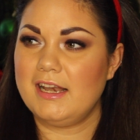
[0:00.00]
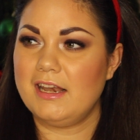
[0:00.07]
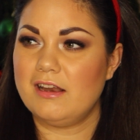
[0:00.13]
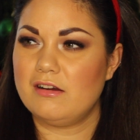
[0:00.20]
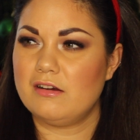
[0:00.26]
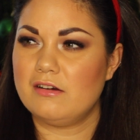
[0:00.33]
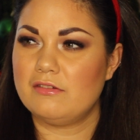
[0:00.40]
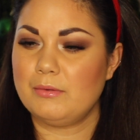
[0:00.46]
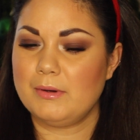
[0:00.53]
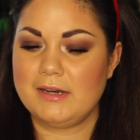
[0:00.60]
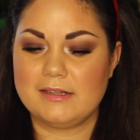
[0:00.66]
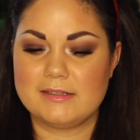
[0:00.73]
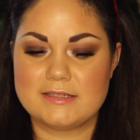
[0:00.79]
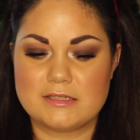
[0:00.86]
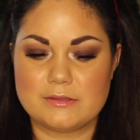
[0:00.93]
love, what
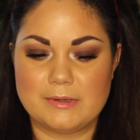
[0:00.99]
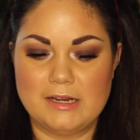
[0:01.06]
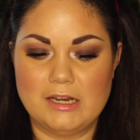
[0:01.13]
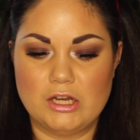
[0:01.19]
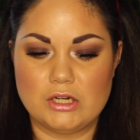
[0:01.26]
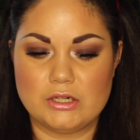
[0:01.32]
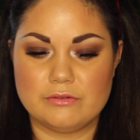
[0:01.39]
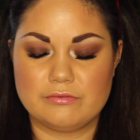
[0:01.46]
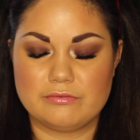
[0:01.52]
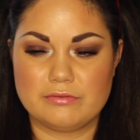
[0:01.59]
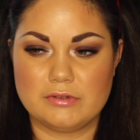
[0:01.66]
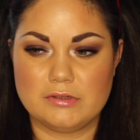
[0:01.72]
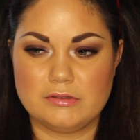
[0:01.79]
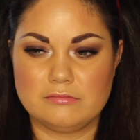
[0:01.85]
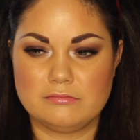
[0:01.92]
else do I
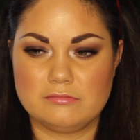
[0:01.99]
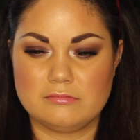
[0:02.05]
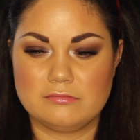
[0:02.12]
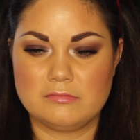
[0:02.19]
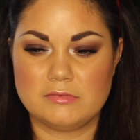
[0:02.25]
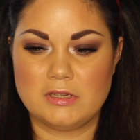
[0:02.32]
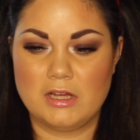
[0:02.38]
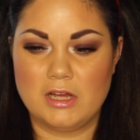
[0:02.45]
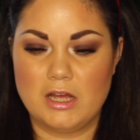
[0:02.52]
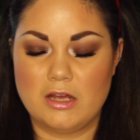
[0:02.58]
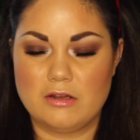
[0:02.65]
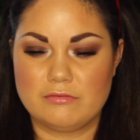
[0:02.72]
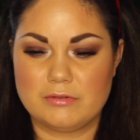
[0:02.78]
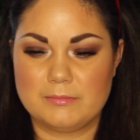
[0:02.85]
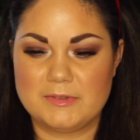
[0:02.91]
love?
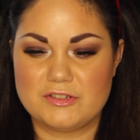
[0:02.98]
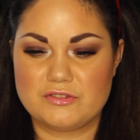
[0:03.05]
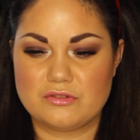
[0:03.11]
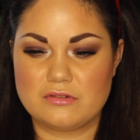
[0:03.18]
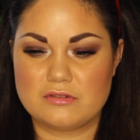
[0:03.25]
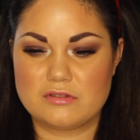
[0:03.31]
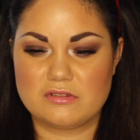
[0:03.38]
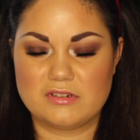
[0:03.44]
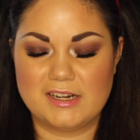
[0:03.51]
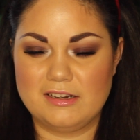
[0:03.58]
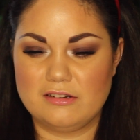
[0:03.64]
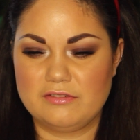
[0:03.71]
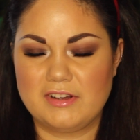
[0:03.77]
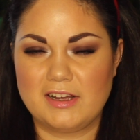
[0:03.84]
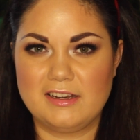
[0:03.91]
from the drugstore. I
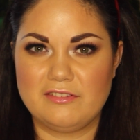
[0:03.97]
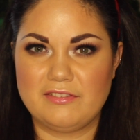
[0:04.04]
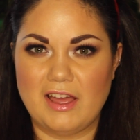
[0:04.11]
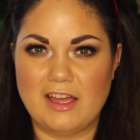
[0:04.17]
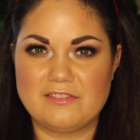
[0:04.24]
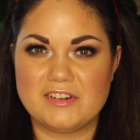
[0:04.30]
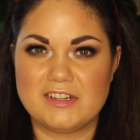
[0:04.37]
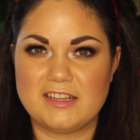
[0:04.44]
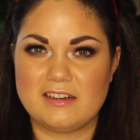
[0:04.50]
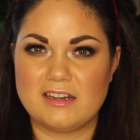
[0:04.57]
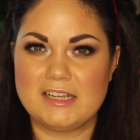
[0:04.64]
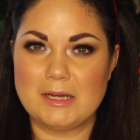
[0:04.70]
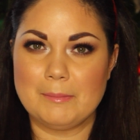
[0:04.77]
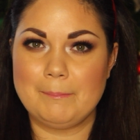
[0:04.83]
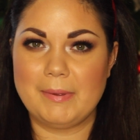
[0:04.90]
love kind of everything,
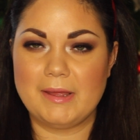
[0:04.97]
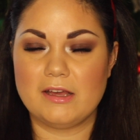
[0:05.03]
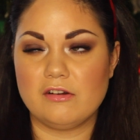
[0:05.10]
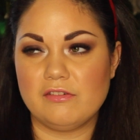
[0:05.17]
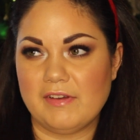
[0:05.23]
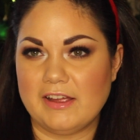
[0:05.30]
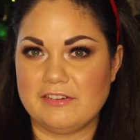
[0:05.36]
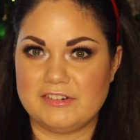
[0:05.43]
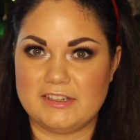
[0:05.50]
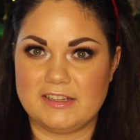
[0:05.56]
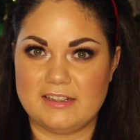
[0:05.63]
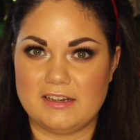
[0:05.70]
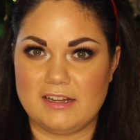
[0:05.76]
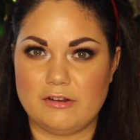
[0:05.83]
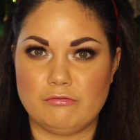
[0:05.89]
like a bit of
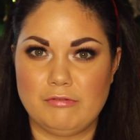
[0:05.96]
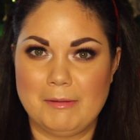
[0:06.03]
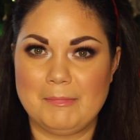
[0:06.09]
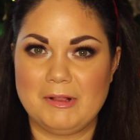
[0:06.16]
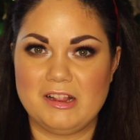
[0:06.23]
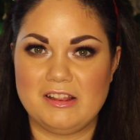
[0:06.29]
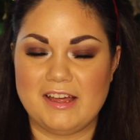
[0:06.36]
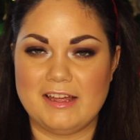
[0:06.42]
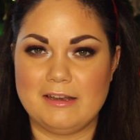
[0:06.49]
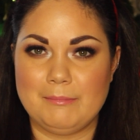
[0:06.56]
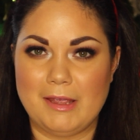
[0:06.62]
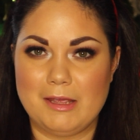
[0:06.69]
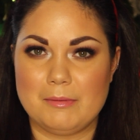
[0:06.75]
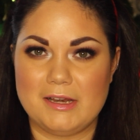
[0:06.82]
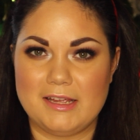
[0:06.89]
everything, like Rimmel and
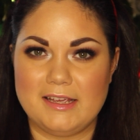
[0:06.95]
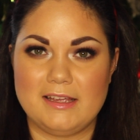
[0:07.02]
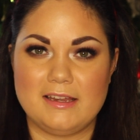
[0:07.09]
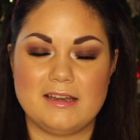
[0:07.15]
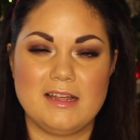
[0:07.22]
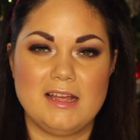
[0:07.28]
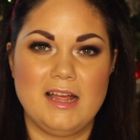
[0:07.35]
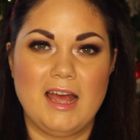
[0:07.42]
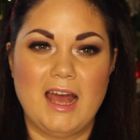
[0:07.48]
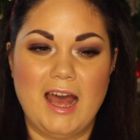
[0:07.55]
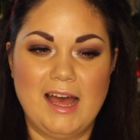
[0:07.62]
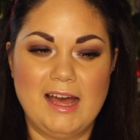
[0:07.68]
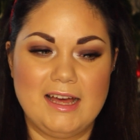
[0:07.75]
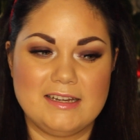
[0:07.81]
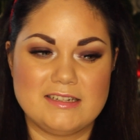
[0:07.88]
Maybelline
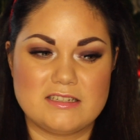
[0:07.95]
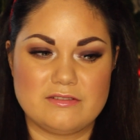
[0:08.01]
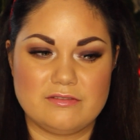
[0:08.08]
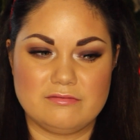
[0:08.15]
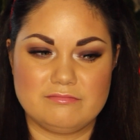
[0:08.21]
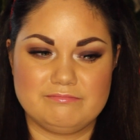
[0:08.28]
and